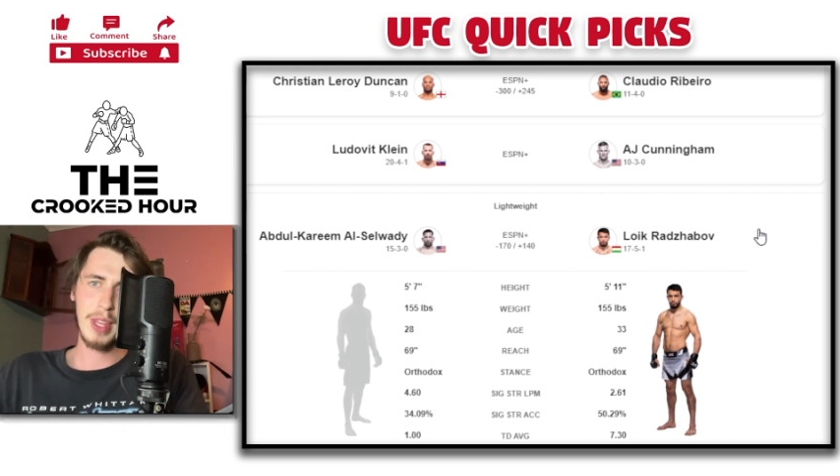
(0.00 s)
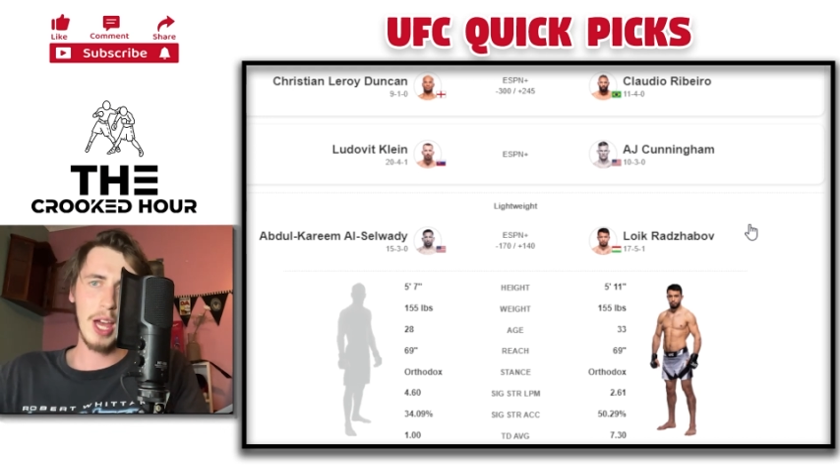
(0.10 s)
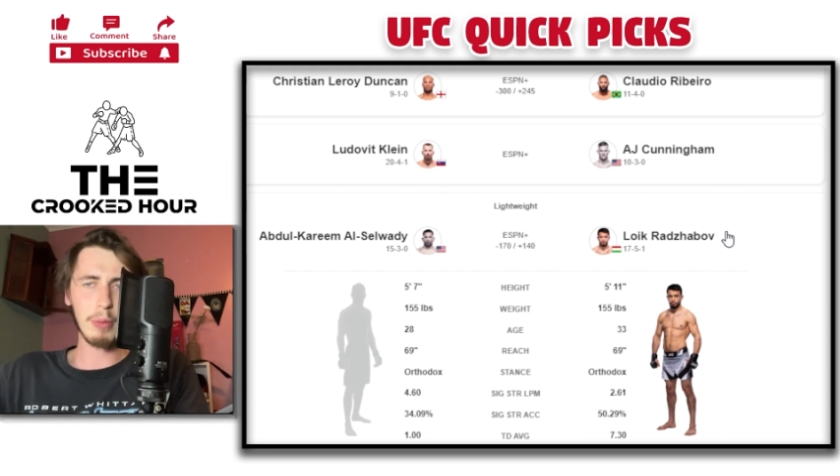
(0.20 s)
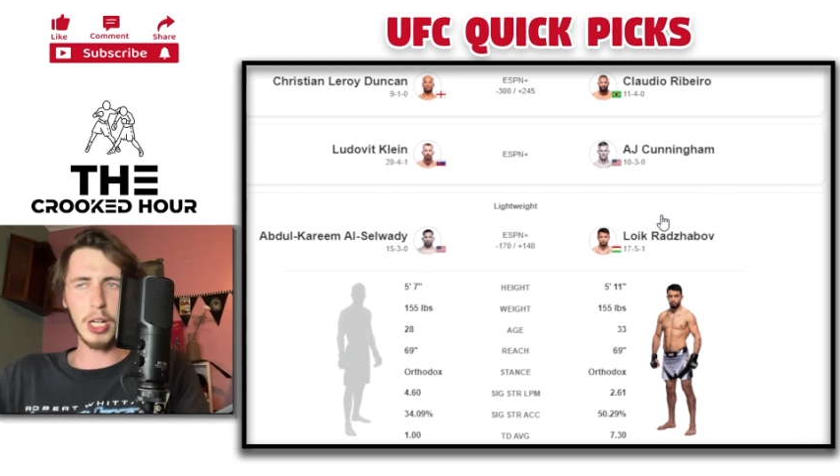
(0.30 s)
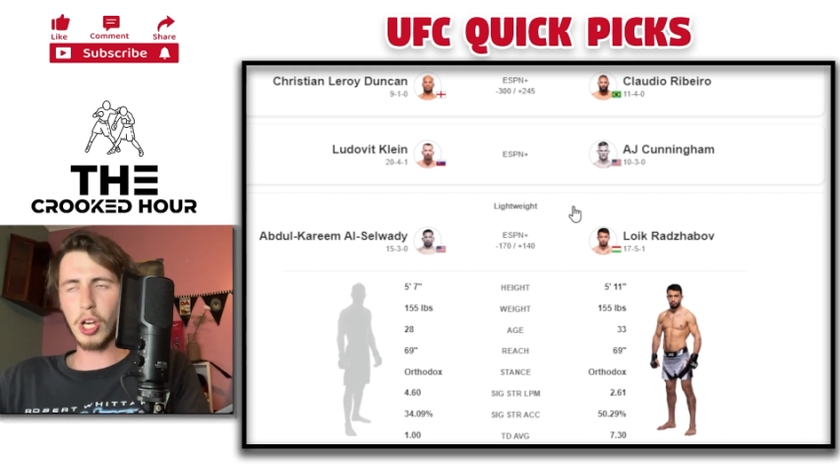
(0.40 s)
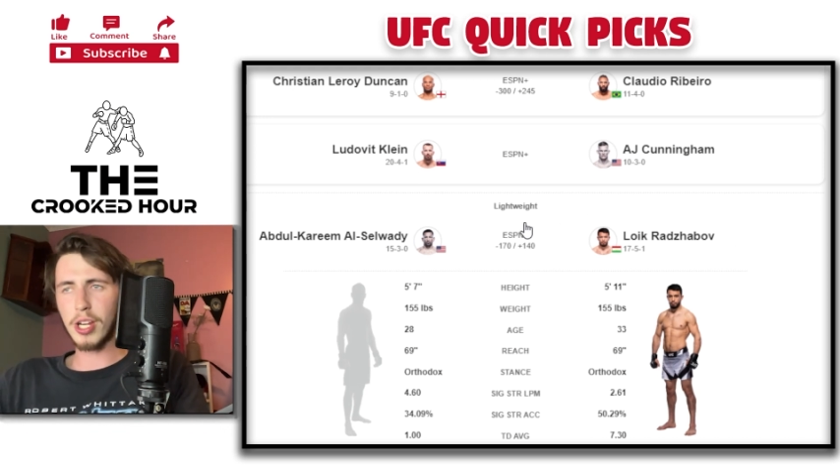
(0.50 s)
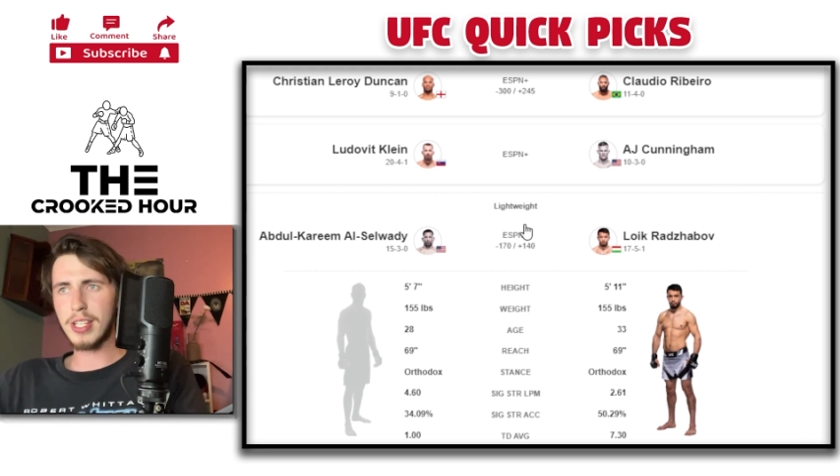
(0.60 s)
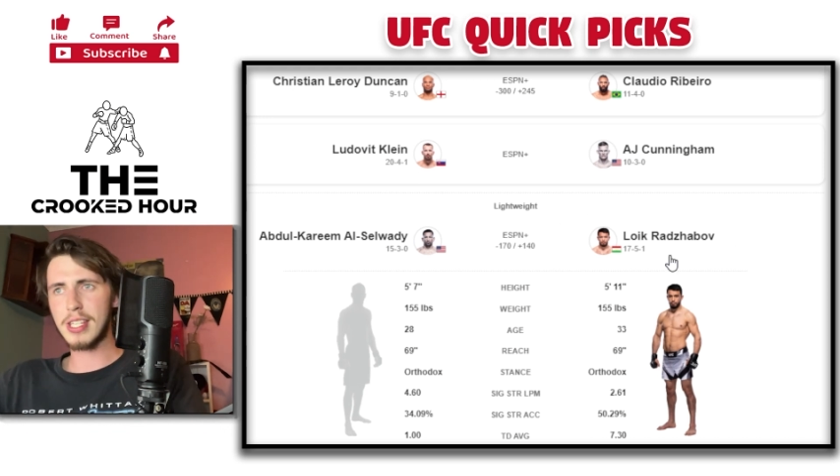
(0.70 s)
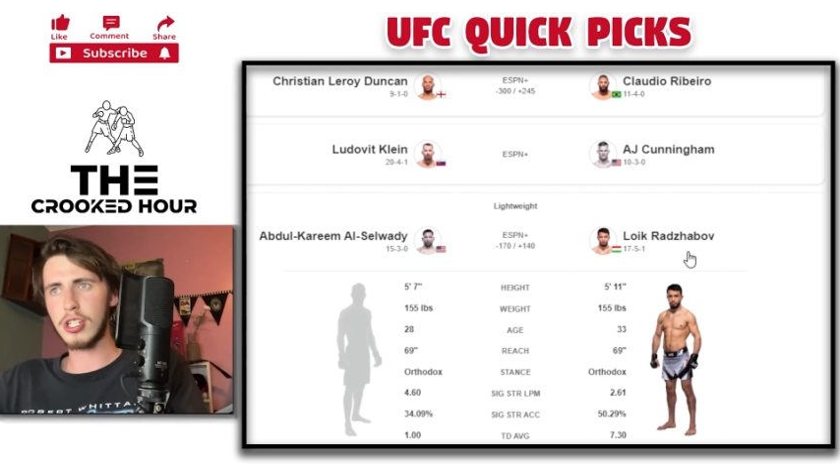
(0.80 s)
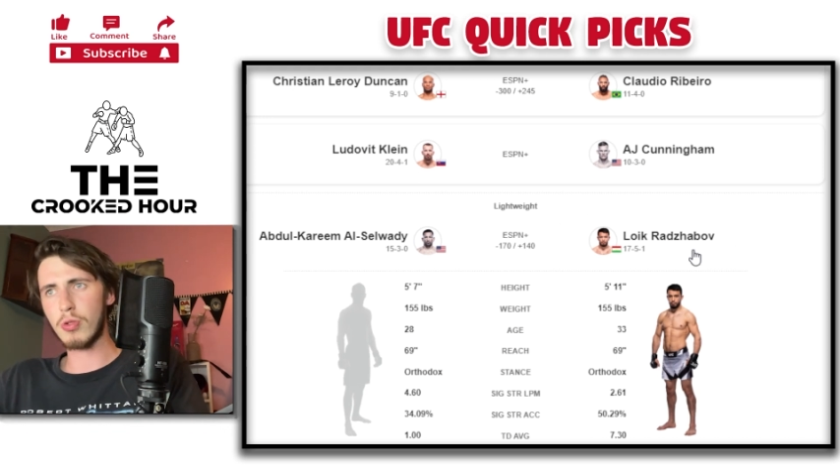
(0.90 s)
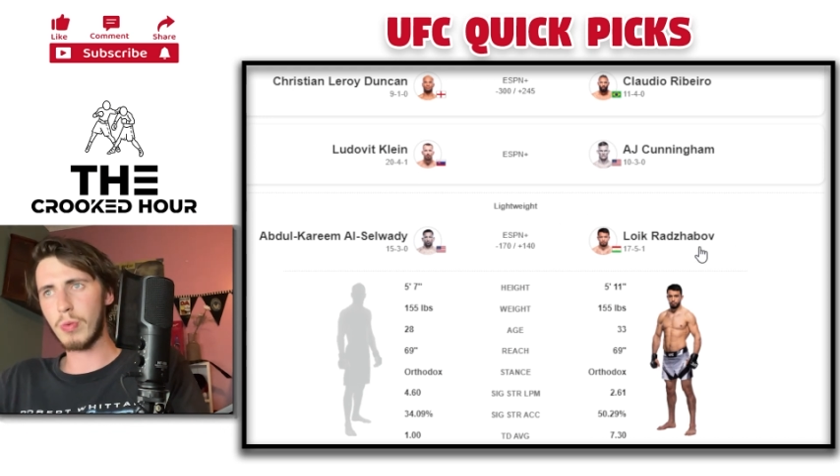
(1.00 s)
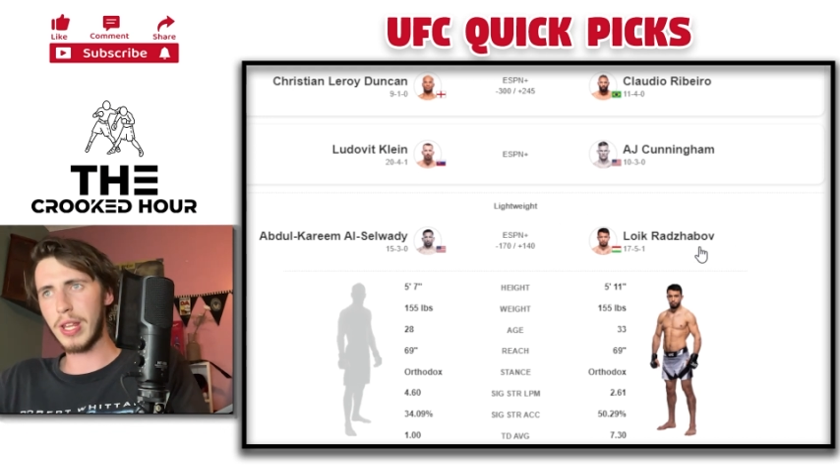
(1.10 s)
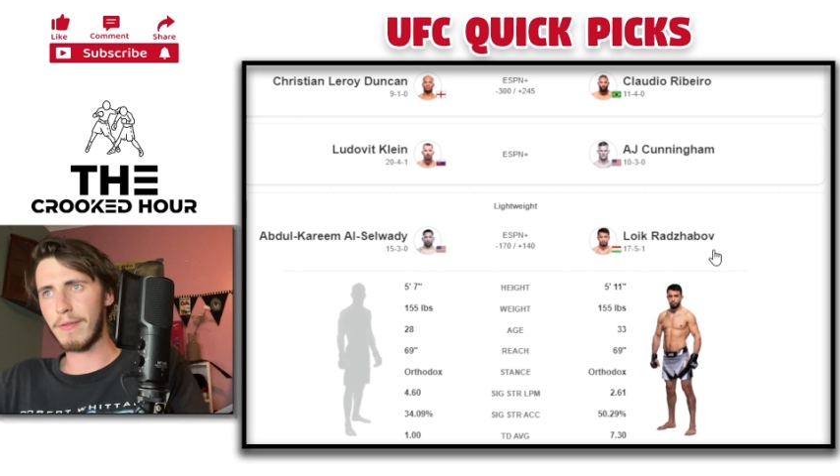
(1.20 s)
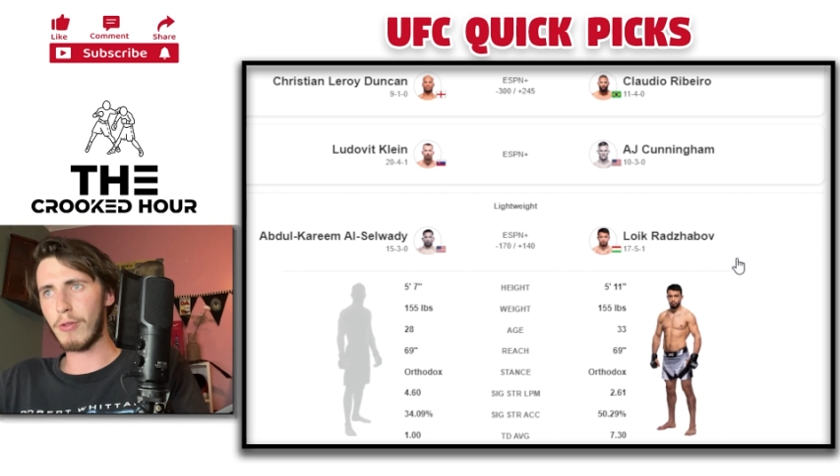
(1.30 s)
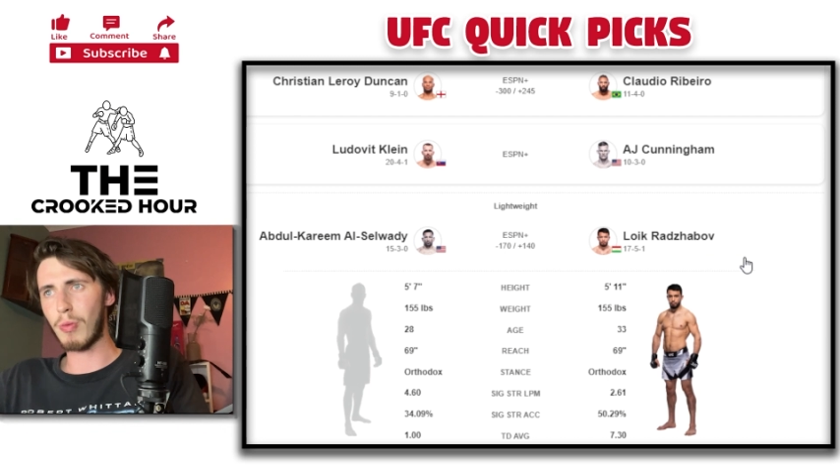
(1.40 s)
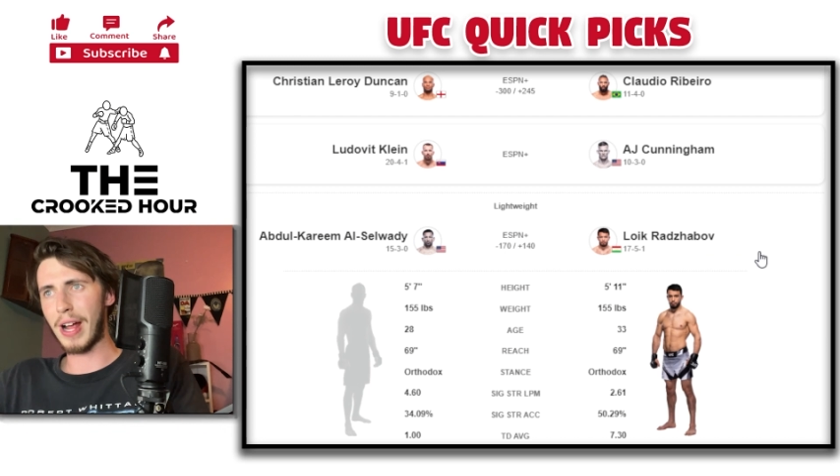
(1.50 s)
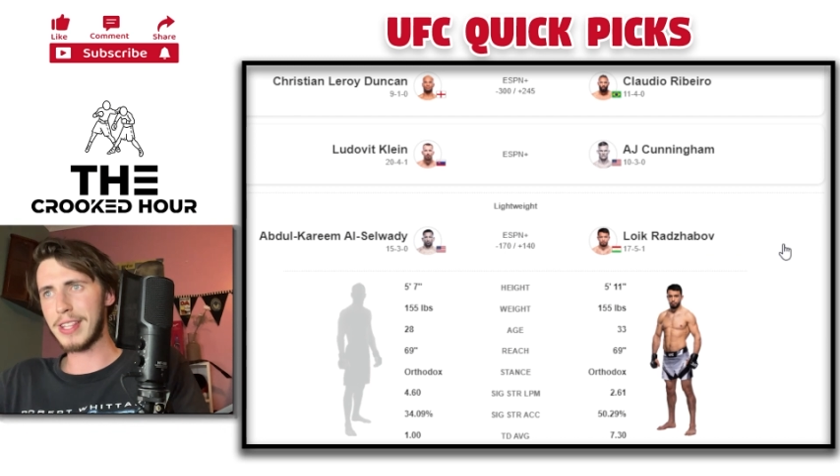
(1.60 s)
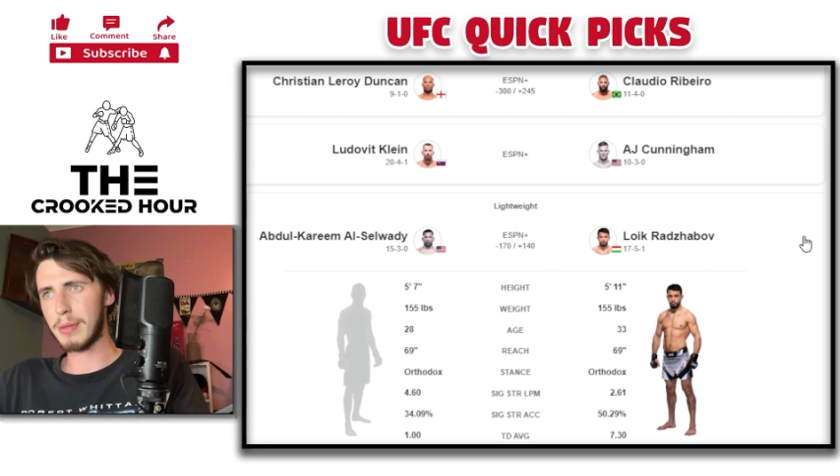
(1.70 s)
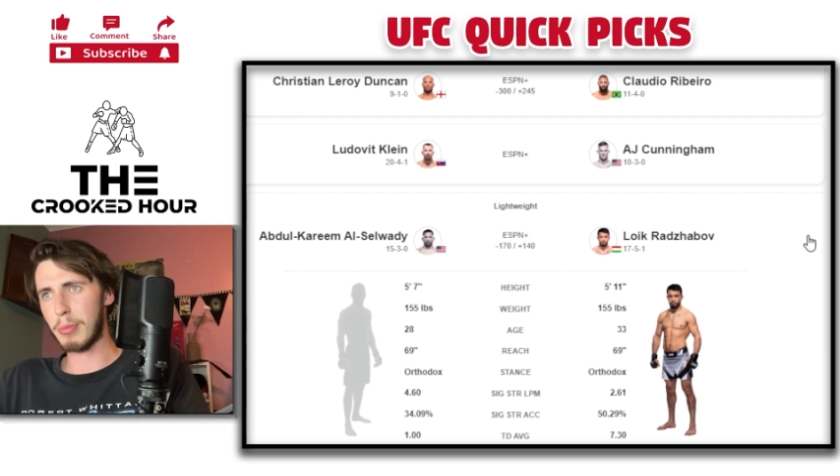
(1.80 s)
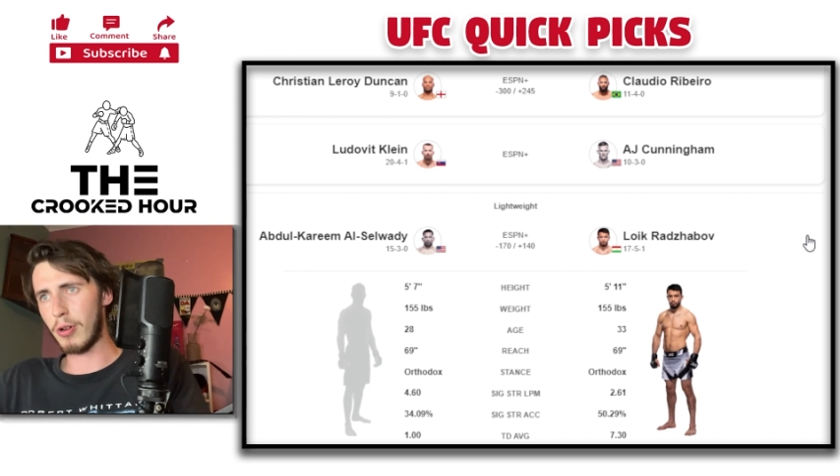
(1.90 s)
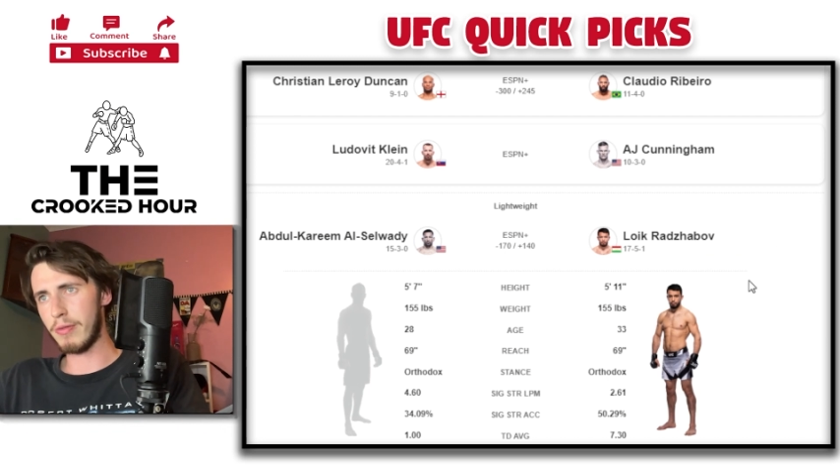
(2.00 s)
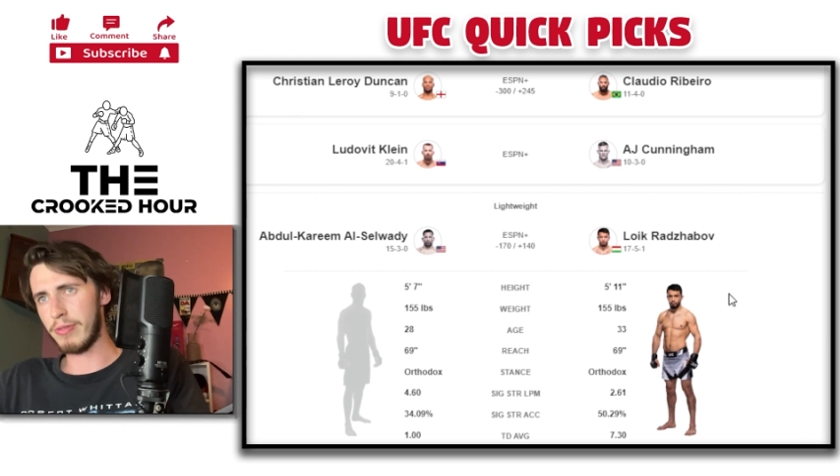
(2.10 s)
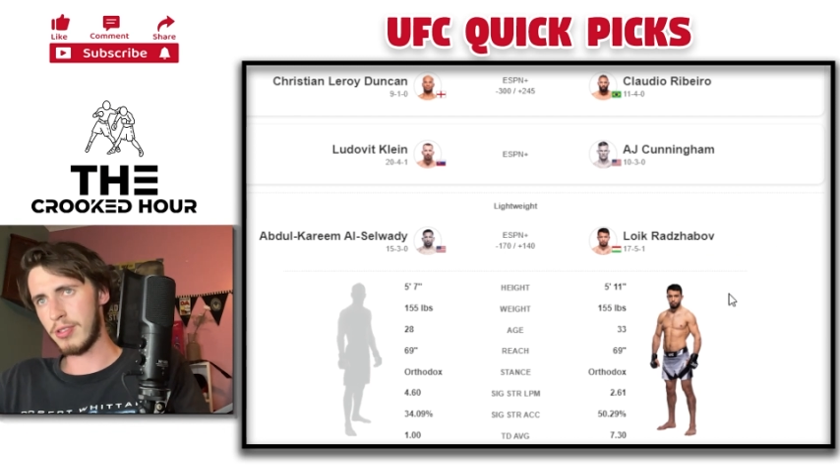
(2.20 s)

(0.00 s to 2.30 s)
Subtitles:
I'm going to go decision win for Radzhabov.